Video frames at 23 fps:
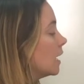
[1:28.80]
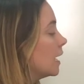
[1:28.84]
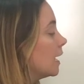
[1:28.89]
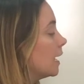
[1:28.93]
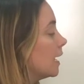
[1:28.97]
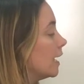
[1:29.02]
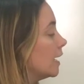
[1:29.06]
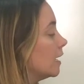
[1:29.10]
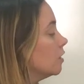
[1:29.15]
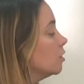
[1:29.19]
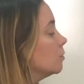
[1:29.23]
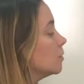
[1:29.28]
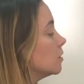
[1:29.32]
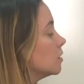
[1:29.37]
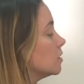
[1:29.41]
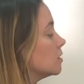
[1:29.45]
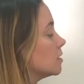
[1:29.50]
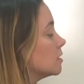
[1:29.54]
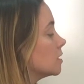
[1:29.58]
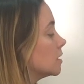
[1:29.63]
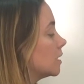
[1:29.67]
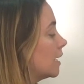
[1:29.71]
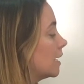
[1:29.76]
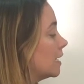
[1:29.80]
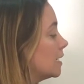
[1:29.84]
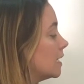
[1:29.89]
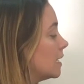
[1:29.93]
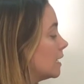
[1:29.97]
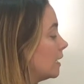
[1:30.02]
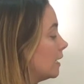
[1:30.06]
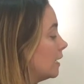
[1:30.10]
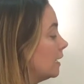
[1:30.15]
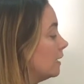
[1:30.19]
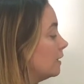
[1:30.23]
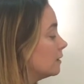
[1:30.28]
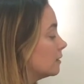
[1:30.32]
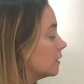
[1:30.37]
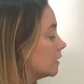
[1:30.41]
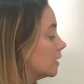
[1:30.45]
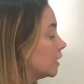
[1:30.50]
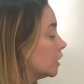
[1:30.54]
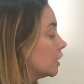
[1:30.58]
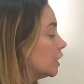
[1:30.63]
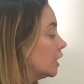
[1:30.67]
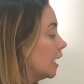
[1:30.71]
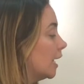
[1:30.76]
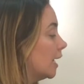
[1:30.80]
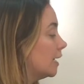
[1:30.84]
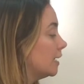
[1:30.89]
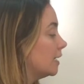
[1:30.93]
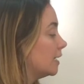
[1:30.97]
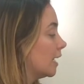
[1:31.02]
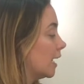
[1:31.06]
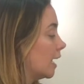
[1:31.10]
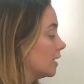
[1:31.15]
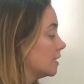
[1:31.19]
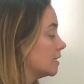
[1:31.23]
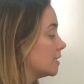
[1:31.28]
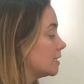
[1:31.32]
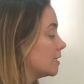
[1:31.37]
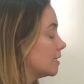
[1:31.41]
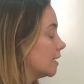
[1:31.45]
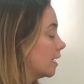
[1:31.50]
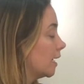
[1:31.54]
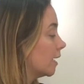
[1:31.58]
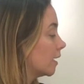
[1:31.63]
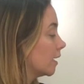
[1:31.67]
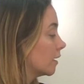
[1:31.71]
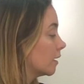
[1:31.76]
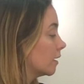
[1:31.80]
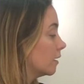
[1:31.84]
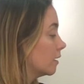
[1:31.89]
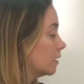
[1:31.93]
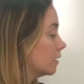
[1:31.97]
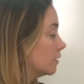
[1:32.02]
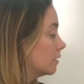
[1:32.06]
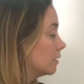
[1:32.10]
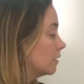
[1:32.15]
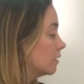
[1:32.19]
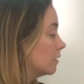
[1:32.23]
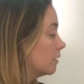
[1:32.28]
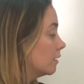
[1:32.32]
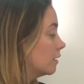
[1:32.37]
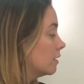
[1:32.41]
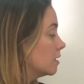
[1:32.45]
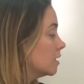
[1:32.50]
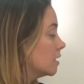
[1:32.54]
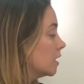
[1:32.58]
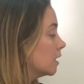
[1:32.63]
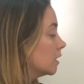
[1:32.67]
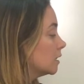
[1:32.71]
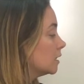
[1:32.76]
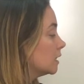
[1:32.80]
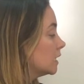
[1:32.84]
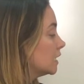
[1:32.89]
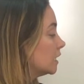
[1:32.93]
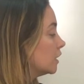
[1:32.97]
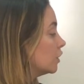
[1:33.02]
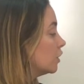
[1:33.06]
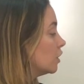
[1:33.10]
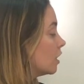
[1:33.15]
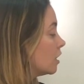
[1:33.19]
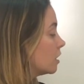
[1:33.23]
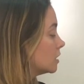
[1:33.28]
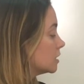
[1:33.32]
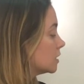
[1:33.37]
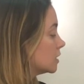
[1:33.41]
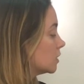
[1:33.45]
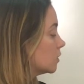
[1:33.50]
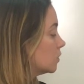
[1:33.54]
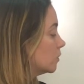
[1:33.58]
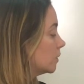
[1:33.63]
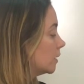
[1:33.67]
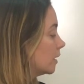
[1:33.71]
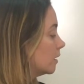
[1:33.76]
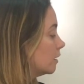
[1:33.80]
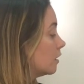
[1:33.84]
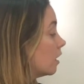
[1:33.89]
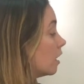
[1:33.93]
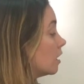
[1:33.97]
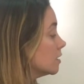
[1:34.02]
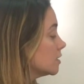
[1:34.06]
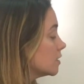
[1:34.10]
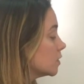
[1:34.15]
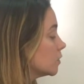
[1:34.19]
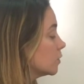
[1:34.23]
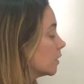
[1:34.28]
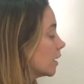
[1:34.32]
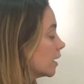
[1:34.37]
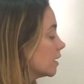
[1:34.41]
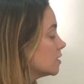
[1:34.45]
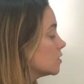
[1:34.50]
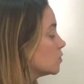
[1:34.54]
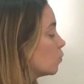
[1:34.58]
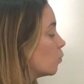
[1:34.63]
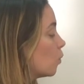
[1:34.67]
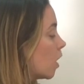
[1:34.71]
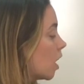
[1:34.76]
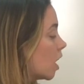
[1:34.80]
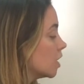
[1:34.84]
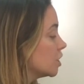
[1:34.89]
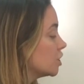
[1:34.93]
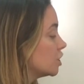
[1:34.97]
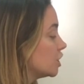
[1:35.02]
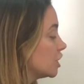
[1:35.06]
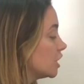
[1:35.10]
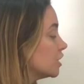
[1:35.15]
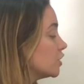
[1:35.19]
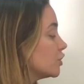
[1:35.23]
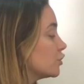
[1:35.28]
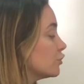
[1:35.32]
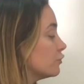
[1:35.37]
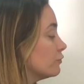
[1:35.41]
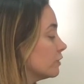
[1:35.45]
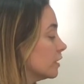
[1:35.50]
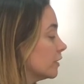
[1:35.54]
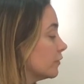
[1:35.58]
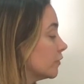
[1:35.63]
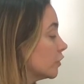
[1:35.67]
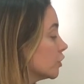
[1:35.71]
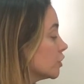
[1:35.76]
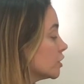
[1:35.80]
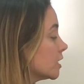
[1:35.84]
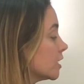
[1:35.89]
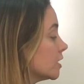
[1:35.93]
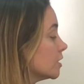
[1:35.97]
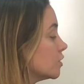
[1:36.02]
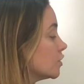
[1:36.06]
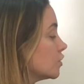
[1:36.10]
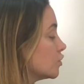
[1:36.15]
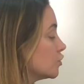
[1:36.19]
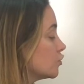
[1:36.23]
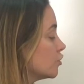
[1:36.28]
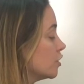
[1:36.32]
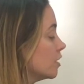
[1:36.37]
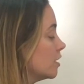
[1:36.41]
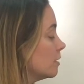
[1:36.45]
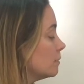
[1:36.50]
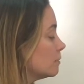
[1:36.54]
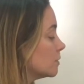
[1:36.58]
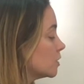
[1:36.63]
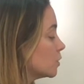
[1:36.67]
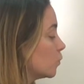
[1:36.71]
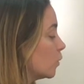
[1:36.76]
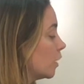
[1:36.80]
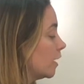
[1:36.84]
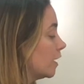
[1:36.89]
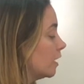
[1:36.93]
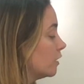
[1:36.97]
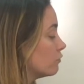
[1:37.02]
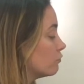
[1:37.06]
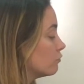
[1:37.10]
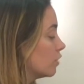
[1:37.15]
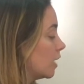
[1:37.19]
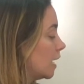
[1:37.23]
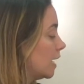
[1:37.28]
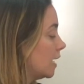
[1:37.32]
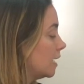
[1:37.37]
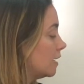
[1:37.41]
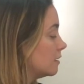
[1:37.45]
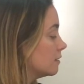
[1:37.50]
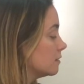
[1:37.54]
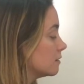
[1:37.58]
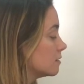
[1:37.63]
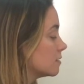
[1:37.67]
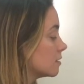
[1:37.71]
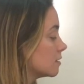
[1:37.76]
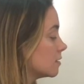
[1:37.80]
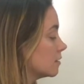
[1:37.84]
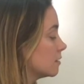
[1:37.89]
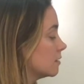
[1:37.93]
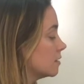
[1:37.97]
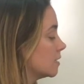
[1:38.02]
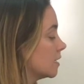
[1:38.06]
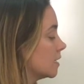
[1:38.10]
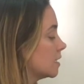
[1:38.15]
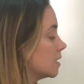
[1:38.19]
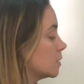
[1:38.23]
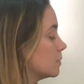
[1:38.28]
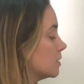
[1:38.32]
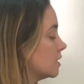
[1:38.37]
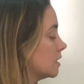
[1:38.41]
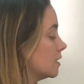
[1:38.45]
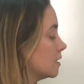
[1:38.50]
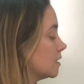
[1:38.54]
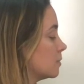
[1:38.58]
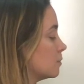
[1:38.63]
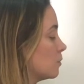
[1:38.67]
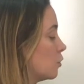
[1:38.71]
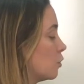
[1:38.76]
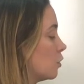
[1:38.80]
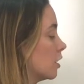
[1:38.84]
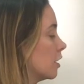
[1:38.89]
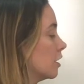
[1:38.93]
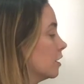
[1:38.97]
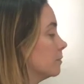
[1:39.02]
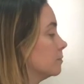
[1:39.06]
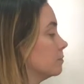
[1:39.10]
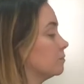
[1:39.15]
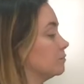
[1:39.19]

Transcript: Animals can eat litter and get sick. Litter also gets washed into rivers and streams when it rains," says Mrs. Moore.